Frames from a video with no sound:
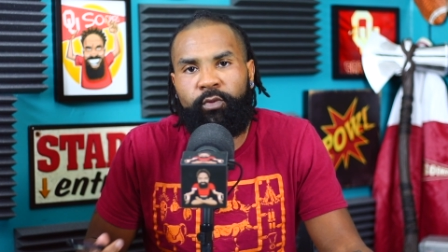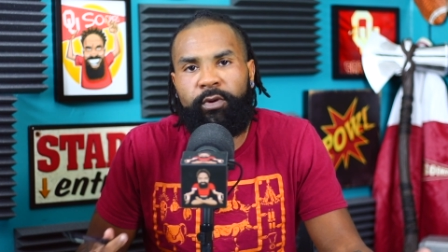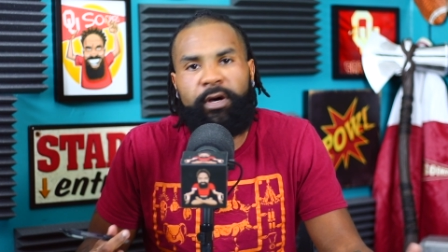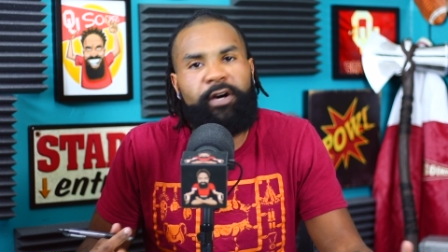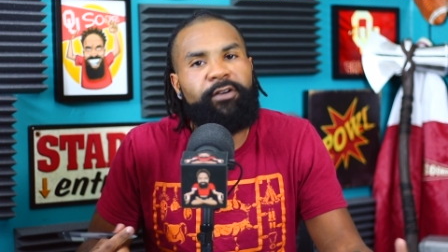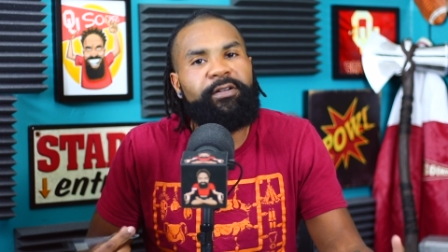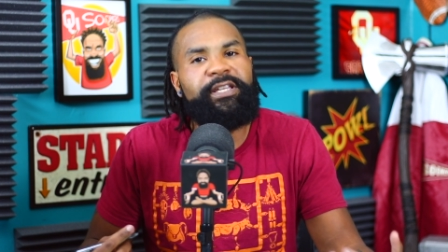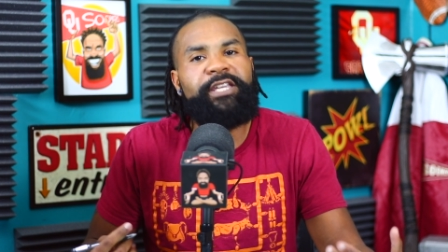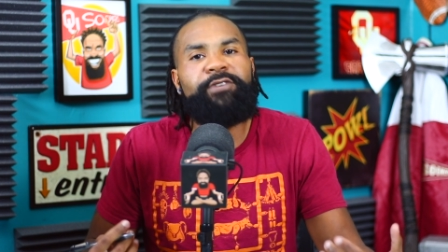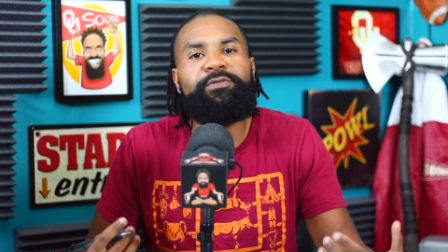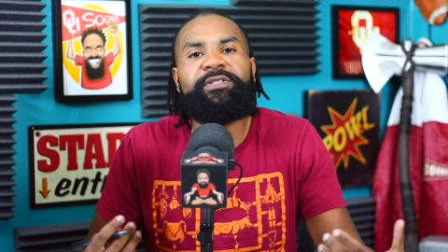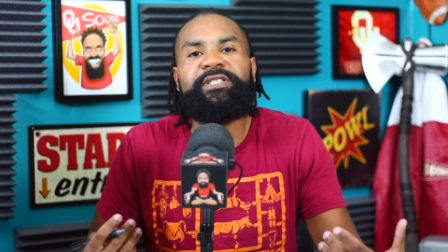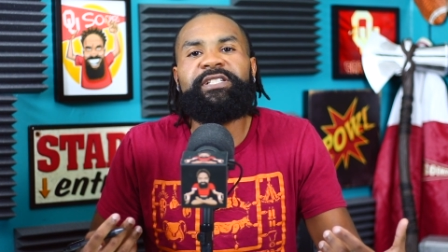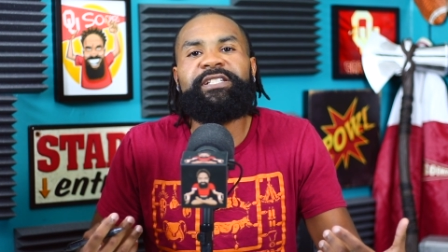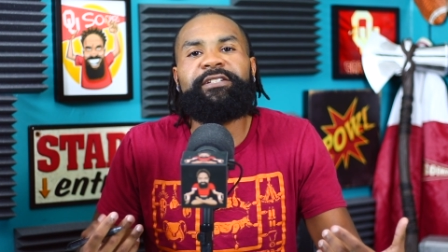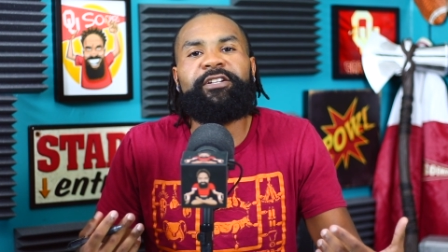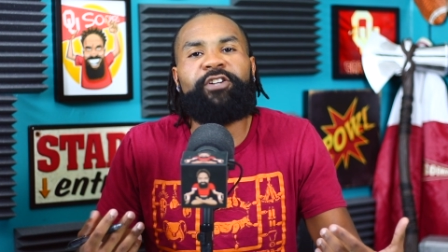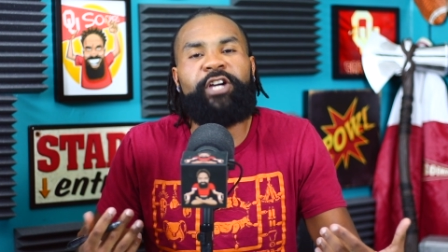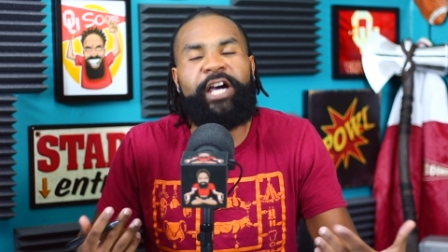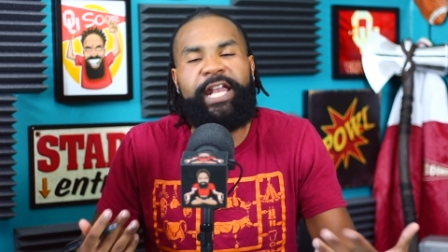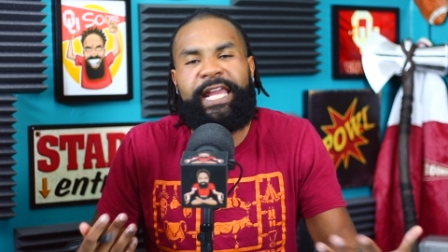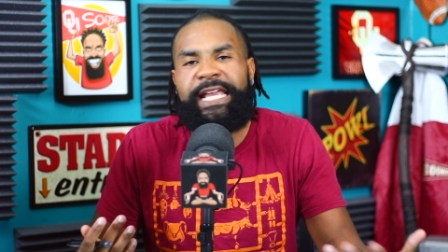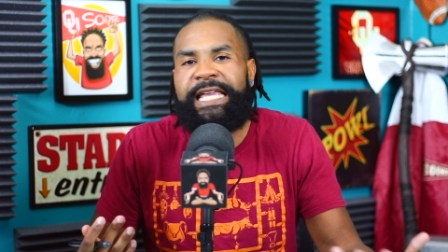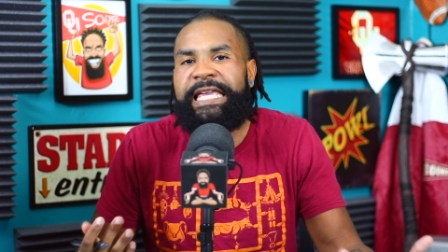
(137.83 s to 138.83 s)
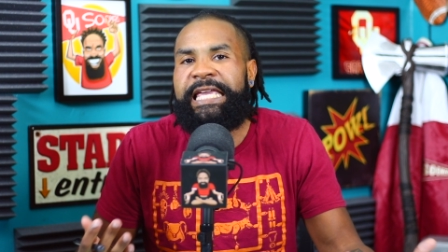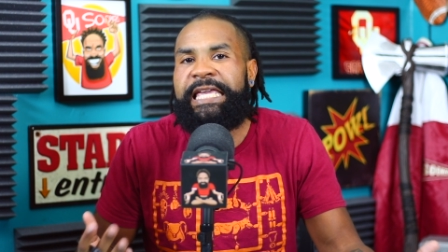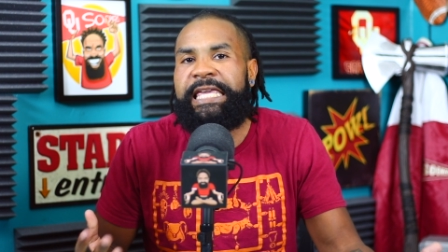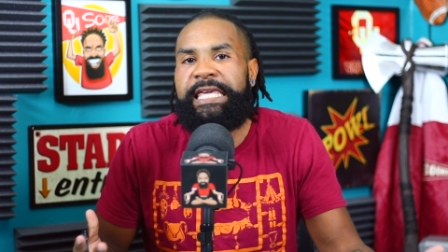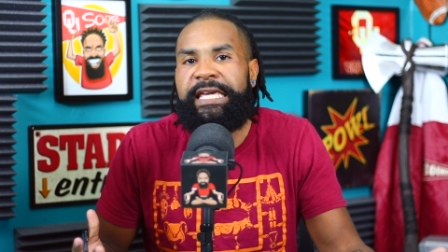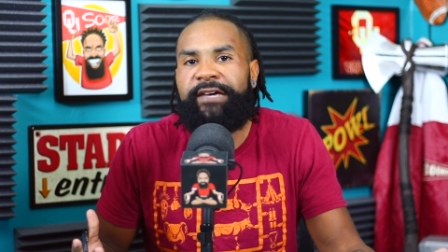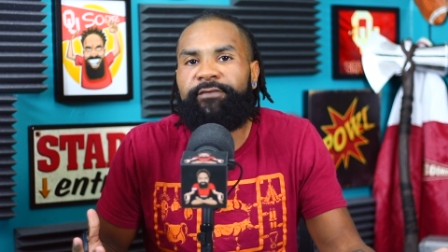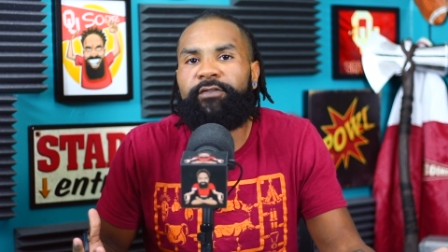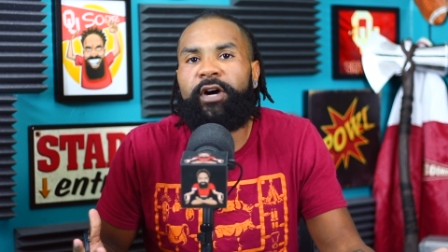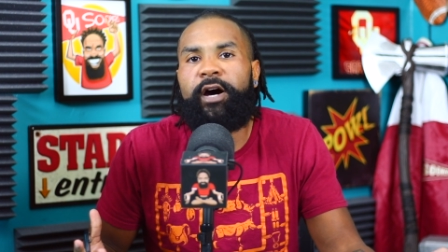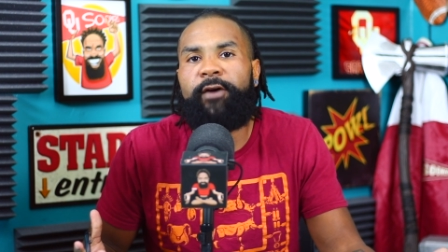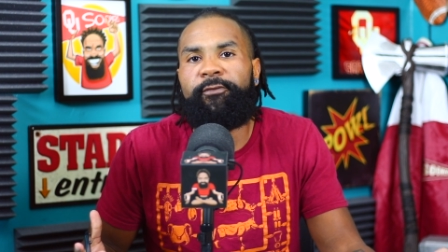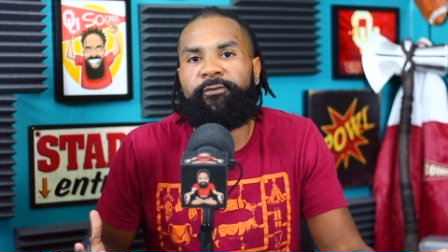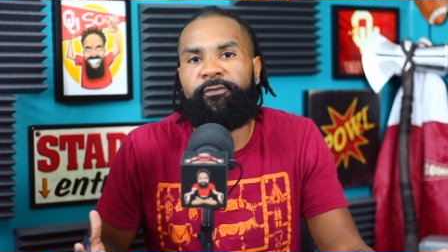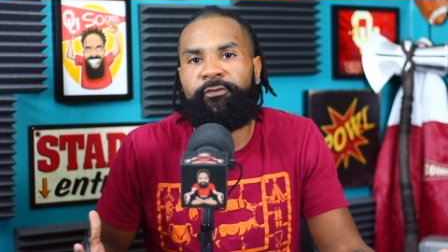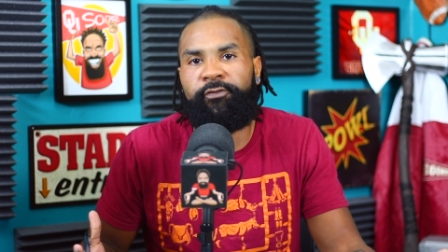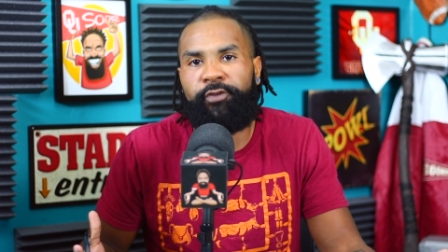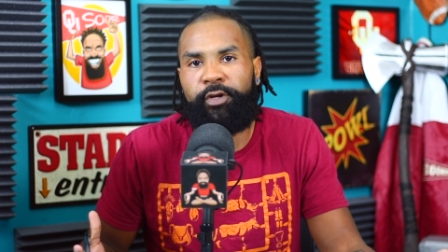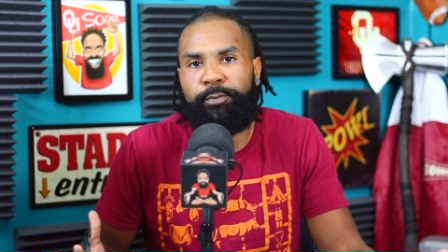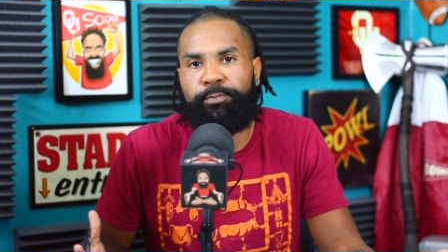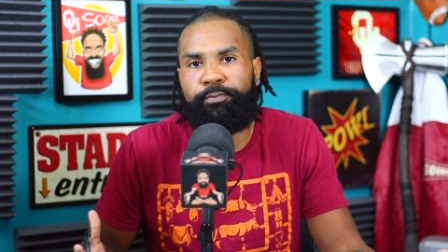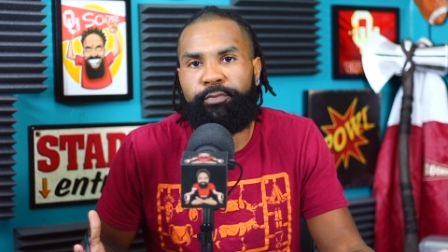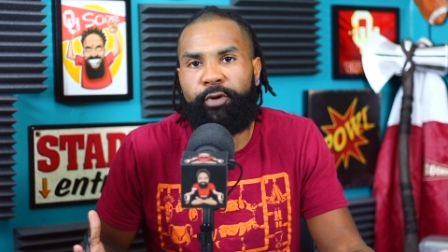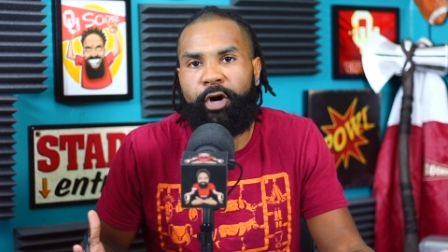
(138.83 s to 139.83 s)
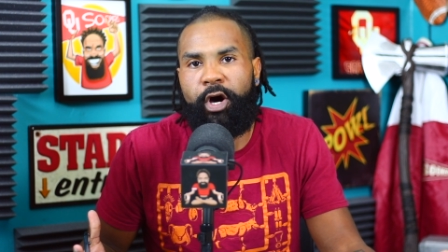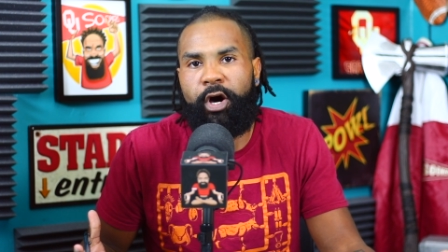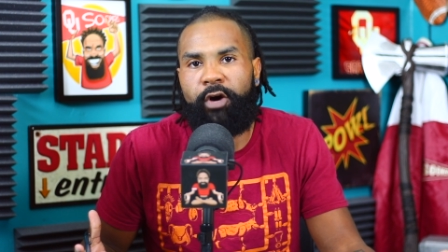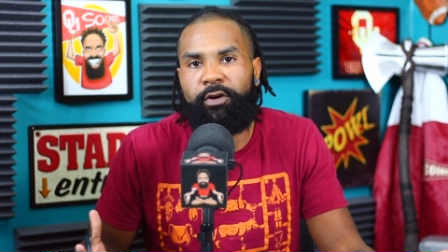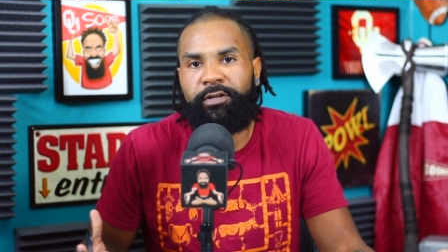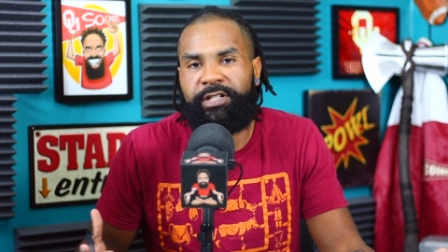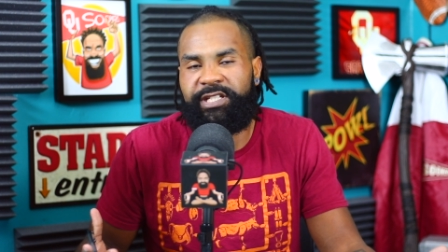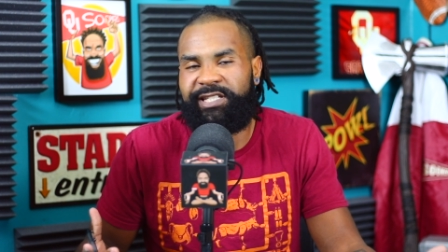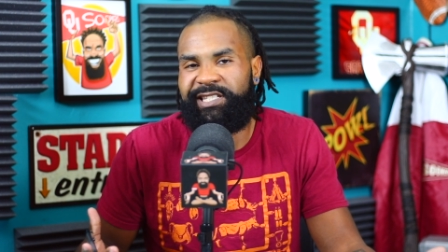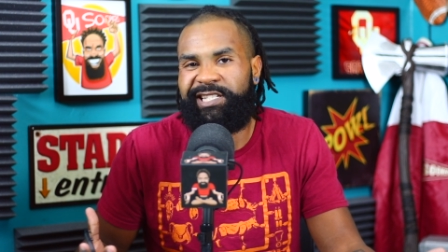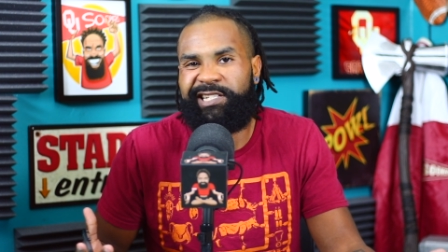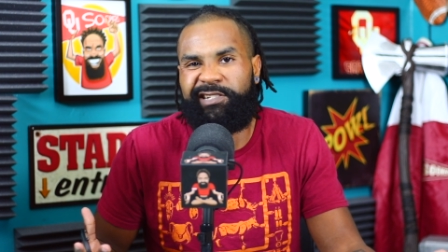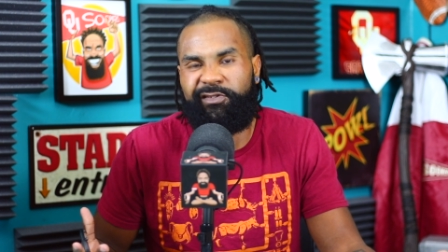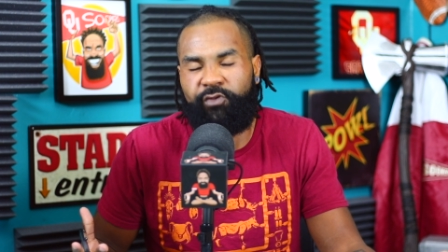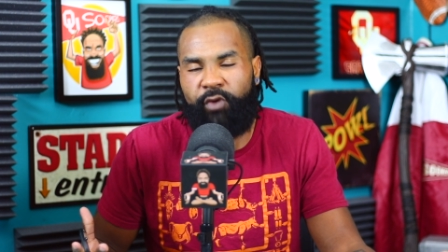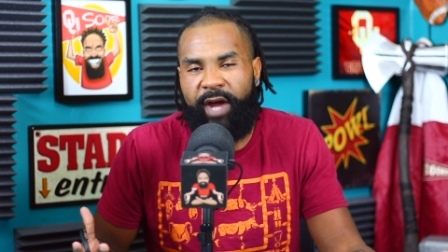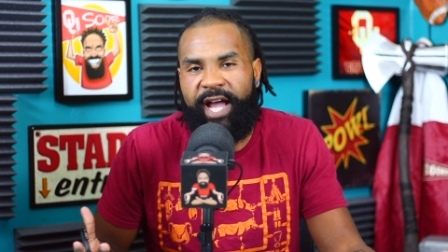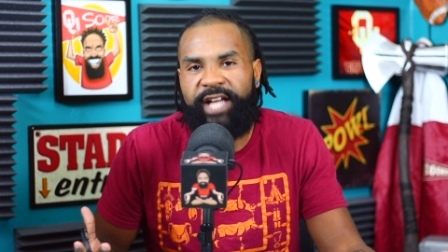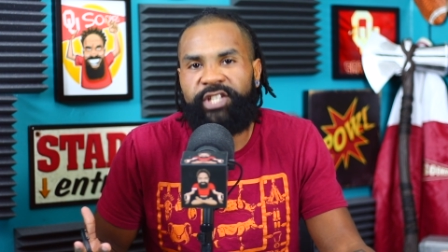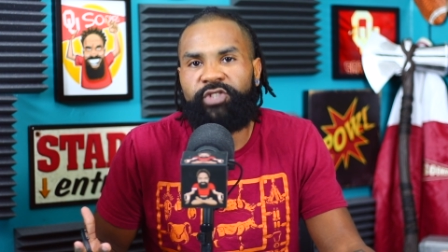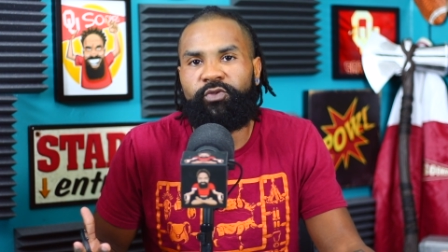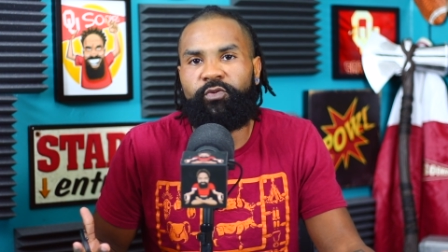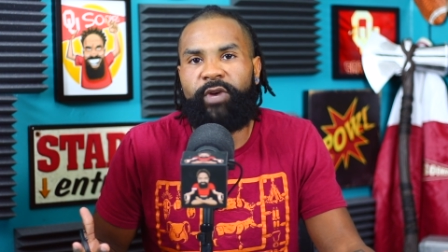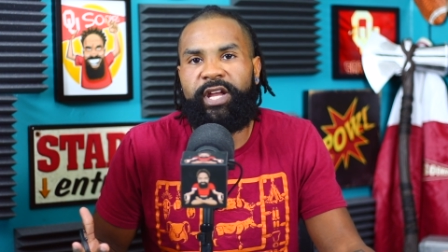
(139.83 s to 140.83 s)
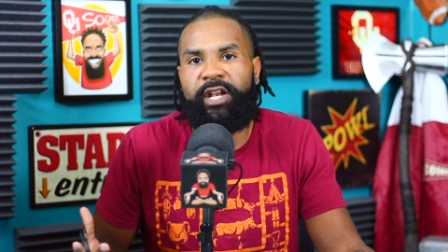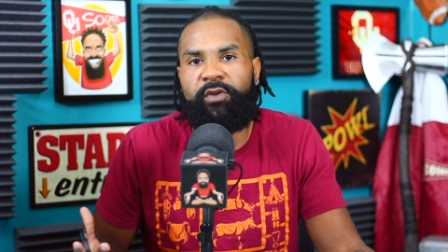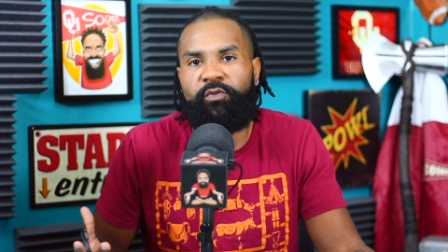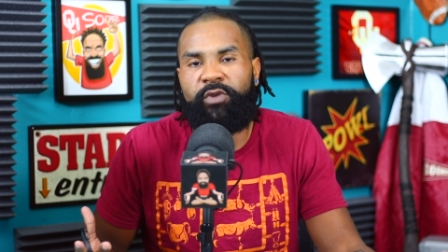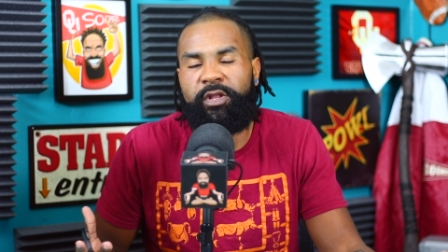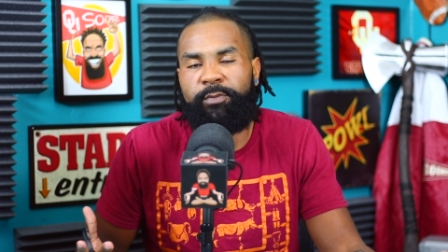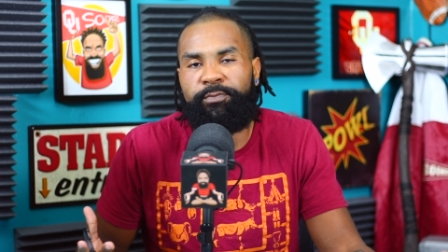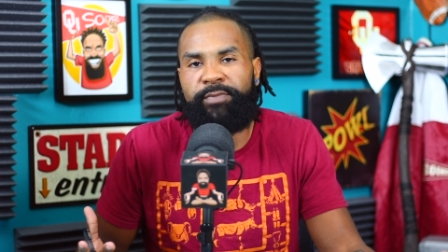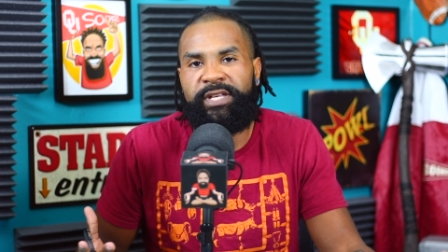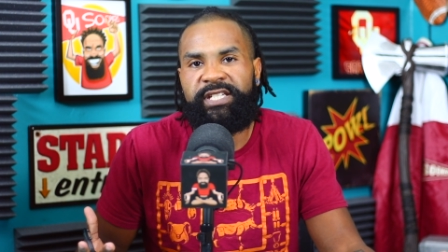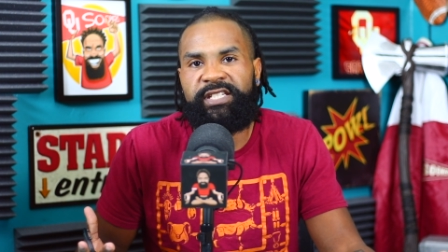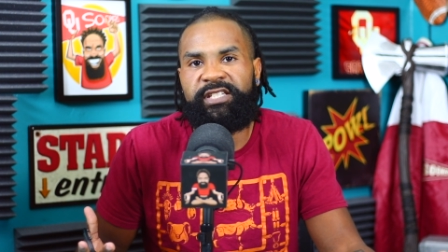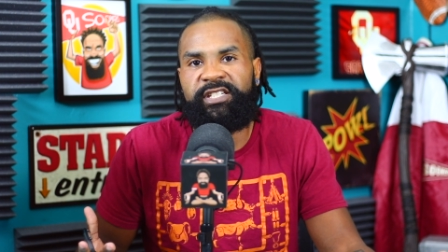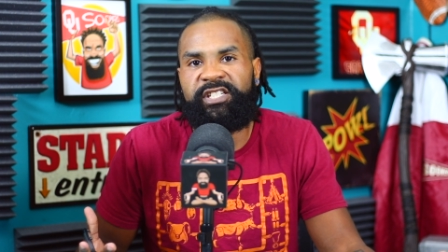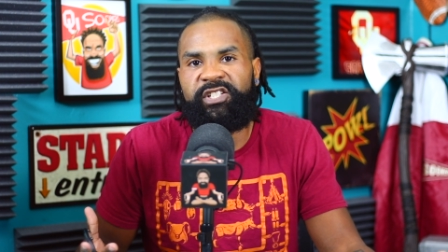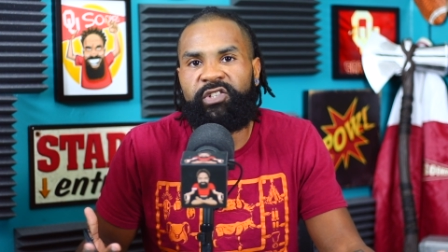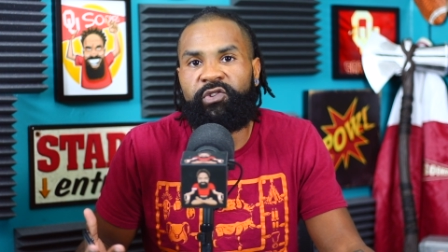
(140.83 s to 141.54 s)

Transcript: Well, he was going to give up football because he graduated with a business